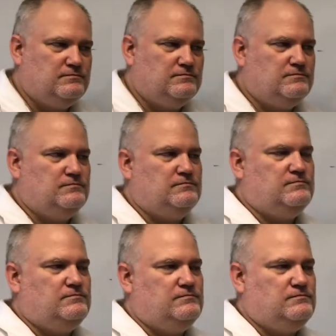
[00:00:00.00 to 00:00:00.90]

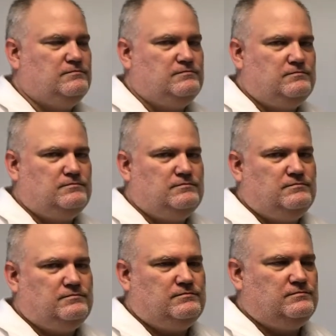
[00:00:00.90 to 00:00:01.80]

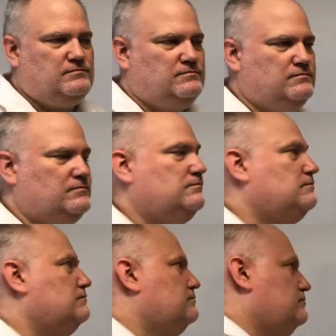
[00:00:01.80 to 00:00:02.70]

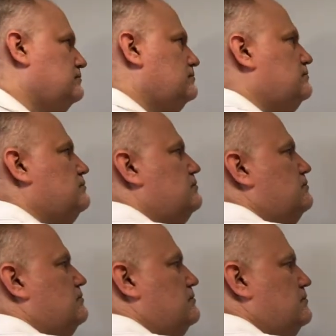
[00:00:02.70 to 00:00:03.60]

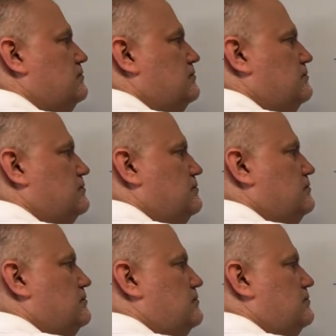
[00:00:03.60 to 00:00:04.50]

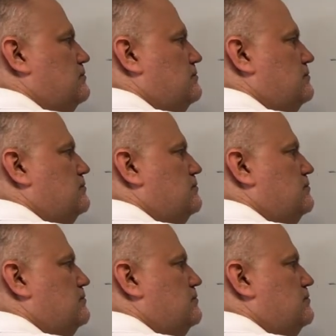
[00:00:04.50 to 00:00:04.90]
[no speech]